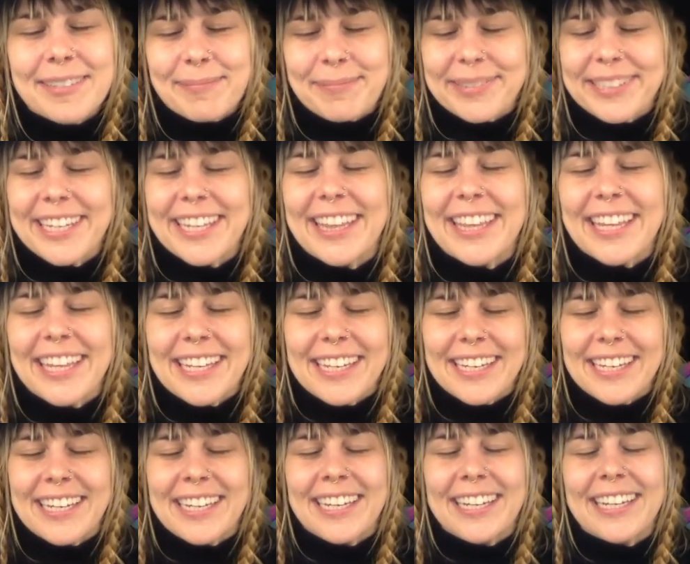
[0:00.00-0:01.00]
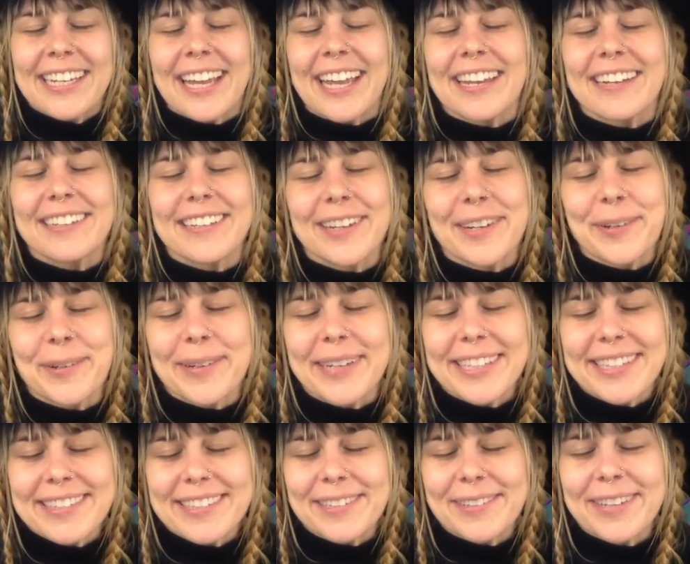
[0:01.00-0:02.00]
Breathe in and know
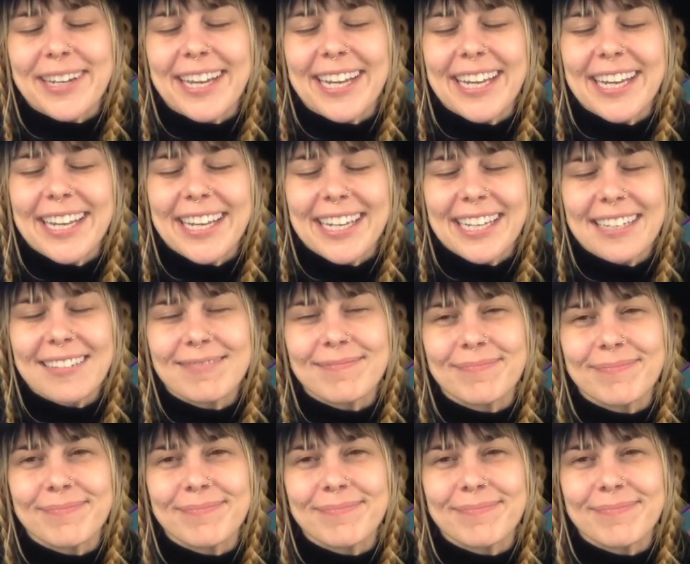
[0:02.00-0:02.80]
it's okay.